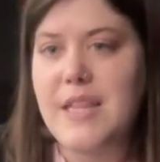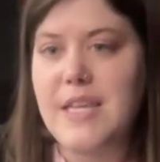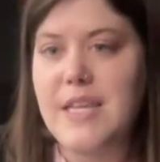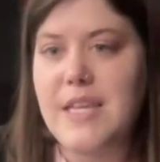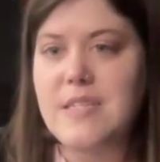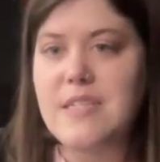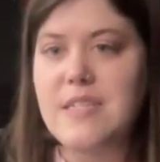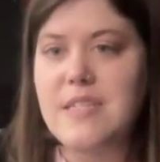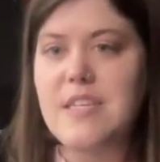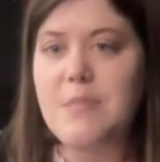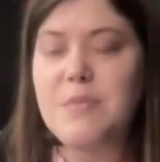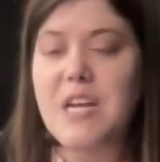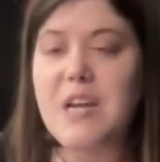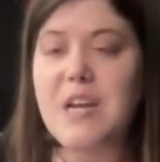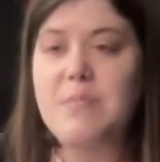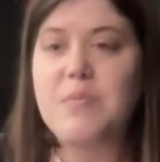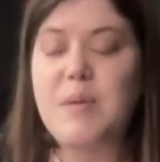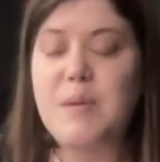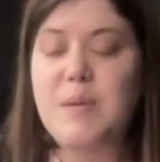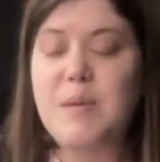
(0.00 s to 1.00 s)
I think
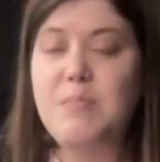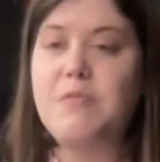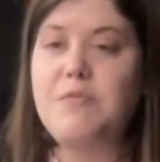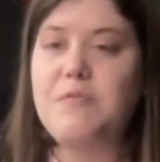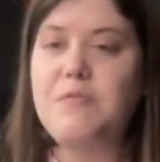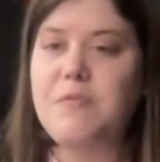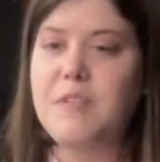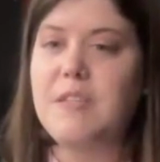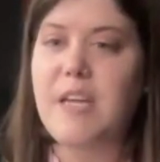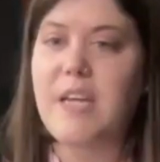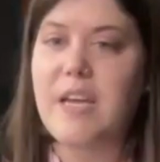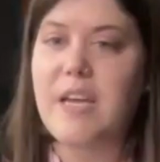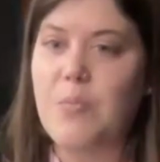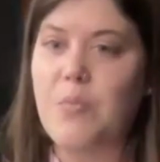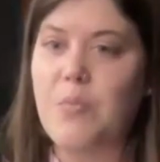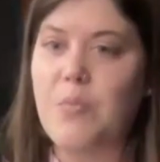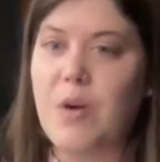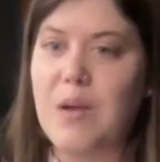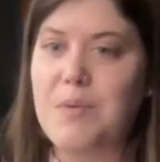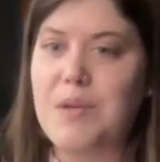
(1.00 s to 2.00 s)
sometimes people feel like
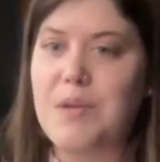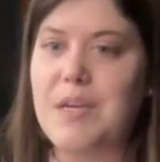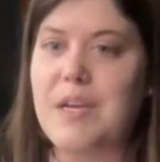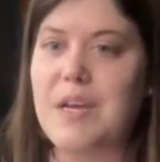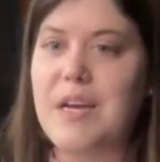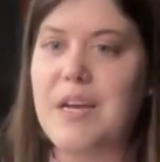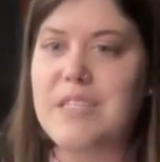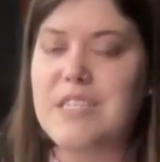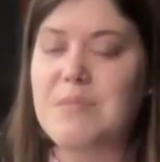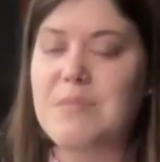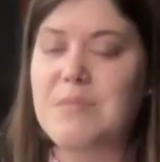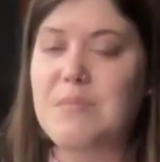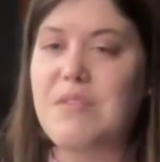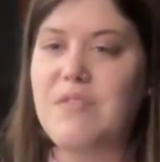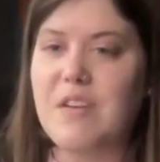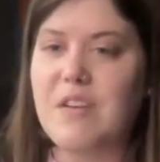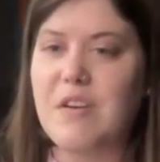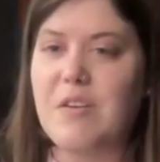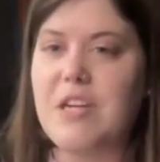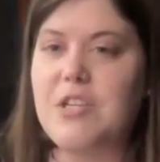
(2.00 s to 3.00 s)
MYP has to
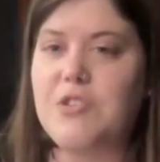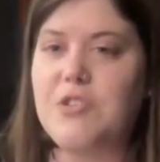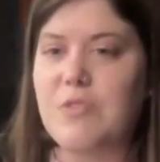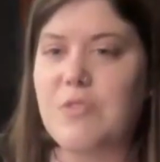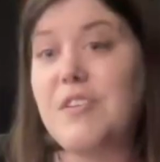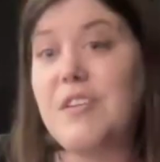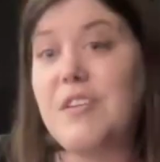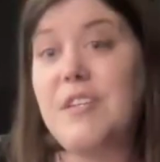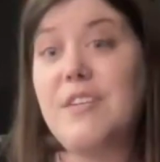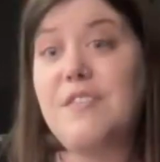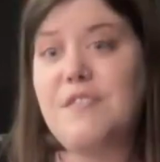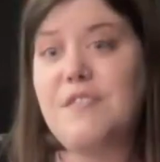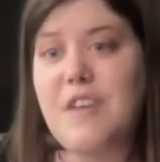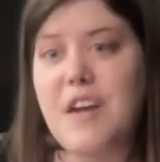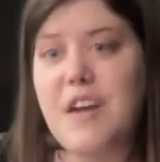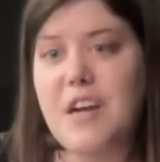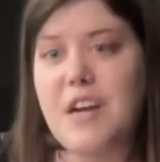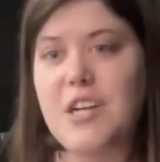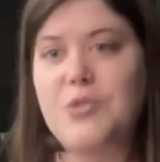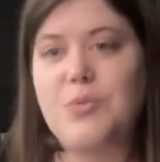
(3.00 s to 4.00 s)
be very driven in
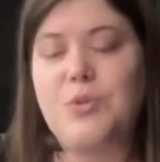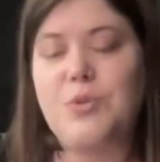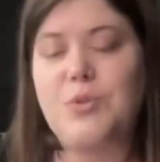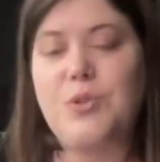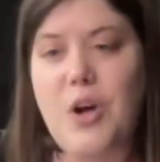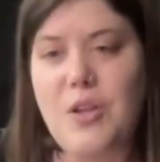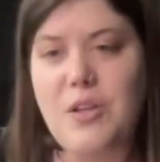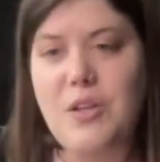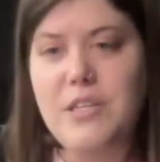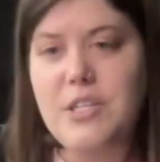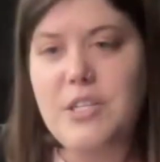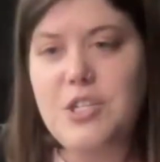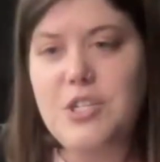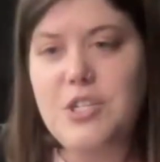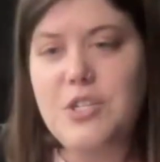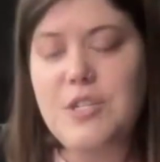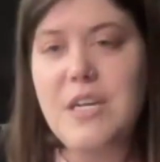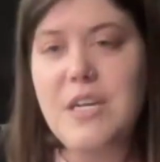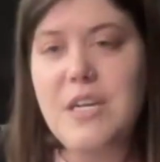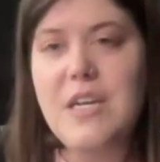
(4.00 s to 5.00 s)
factual
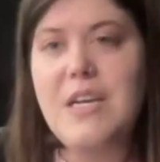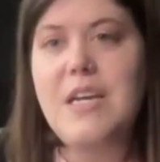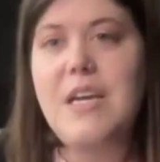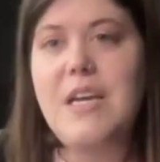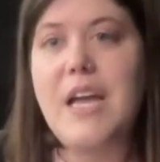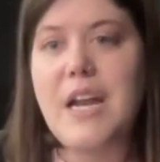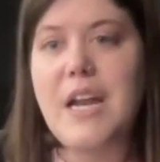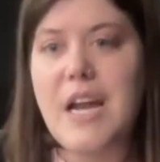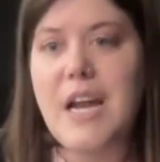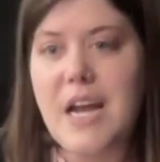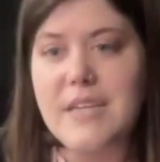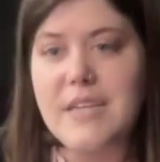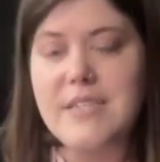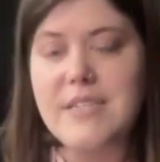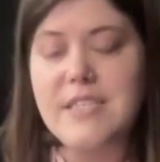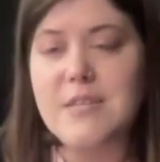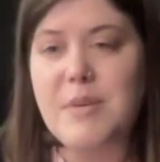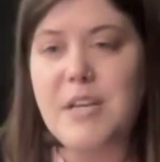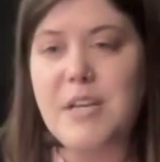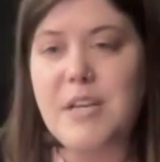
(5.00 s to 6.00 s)
knowledge and it
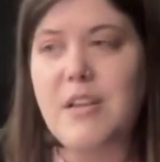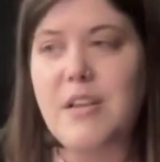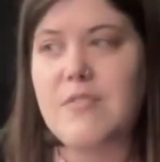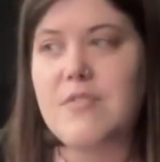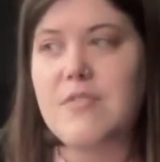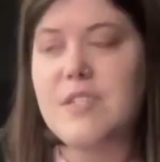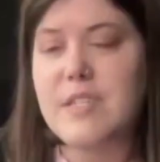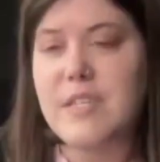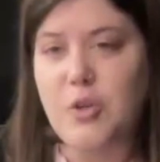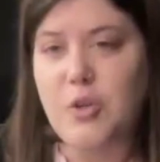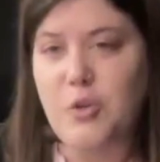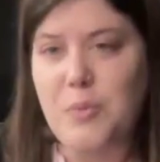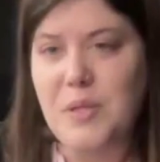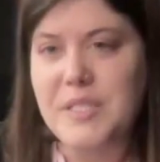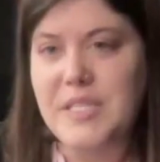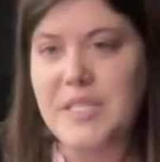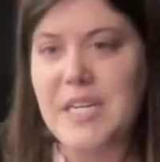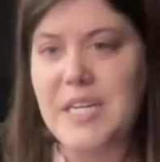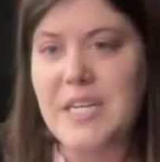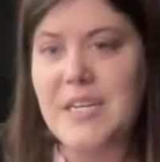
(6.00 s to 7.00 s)
has to be a lot of skill
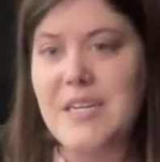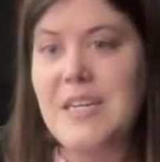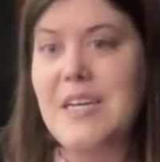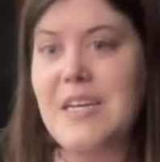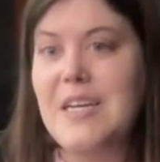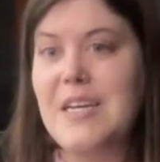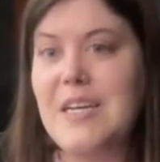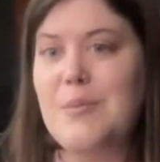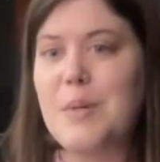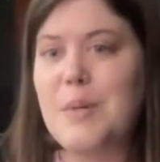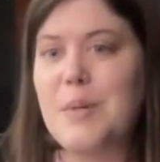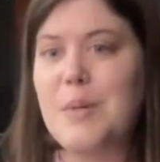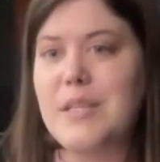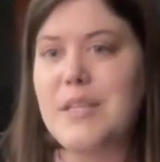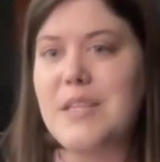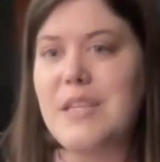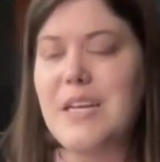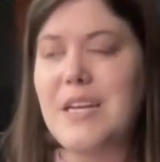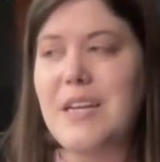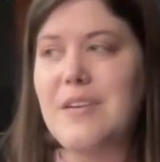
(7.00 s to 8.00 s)
building.
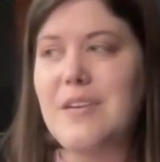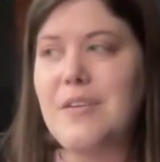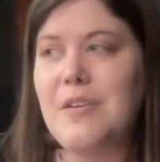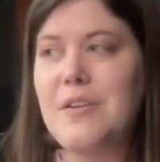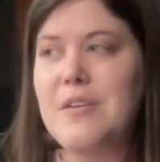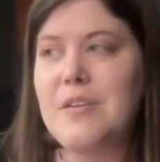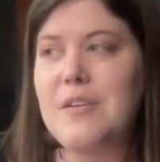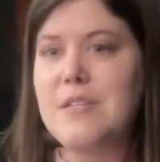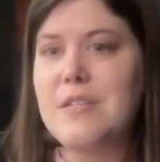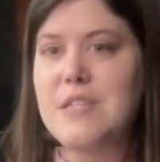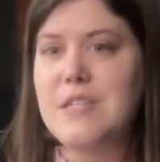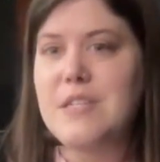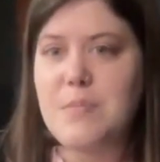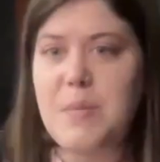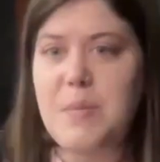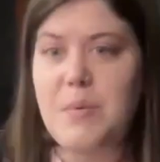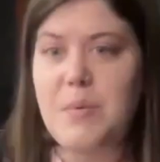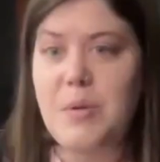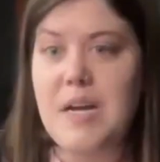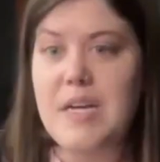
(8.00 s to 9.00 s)
But then
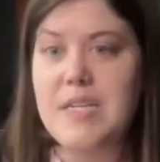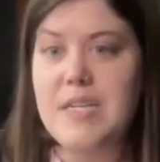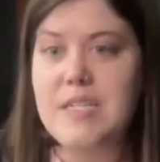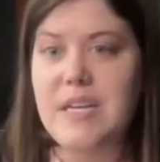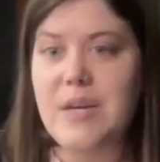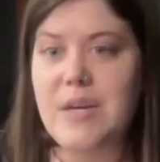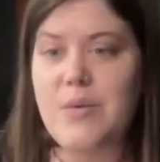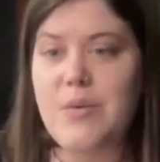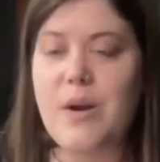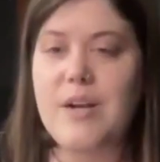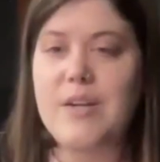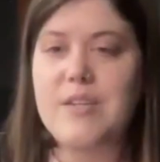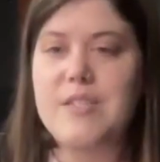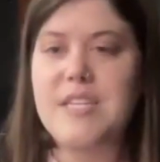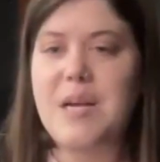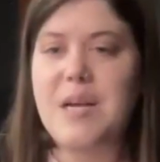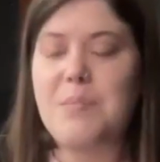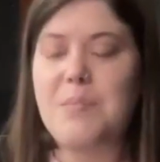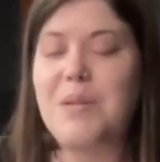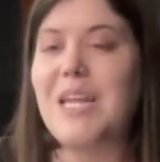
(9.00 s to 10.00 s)
some people ask, like, where
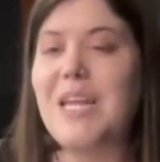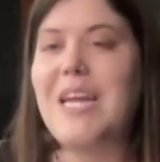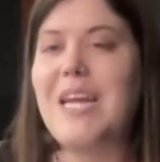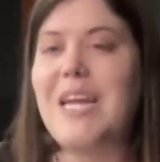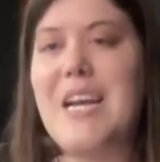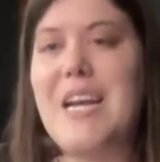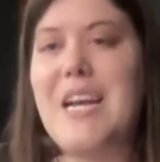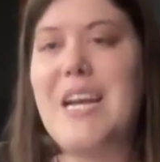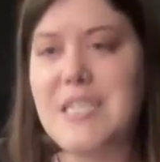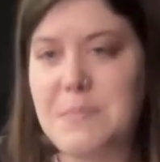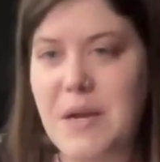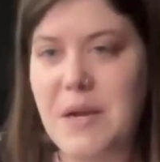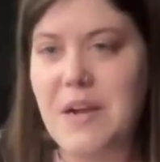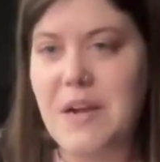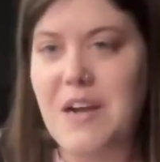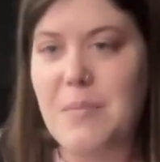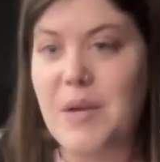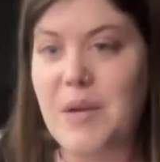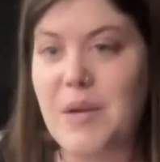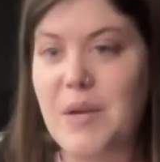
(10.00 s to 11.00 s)
does that playing
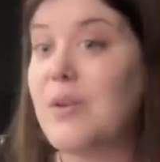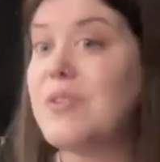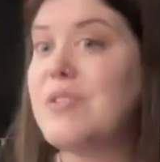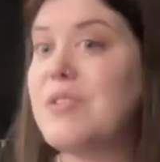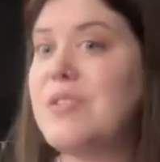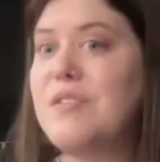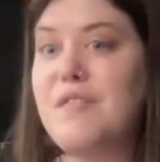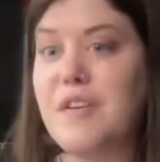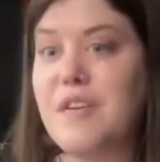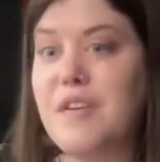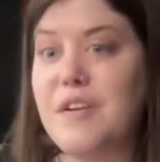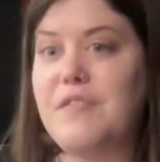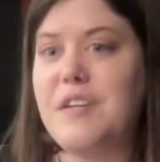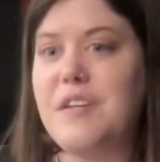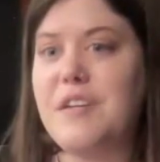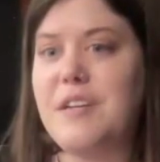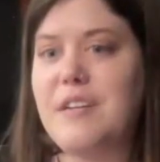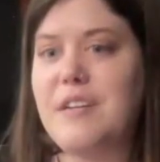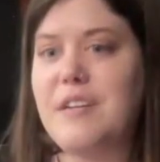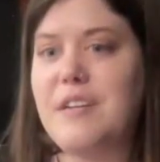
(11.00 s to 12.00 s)
aspect come in? Where's the fun
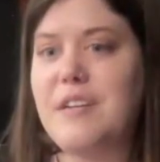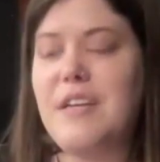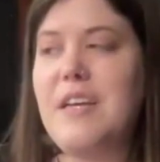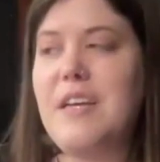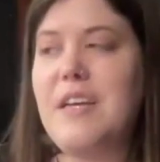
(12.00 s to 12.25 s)
of it?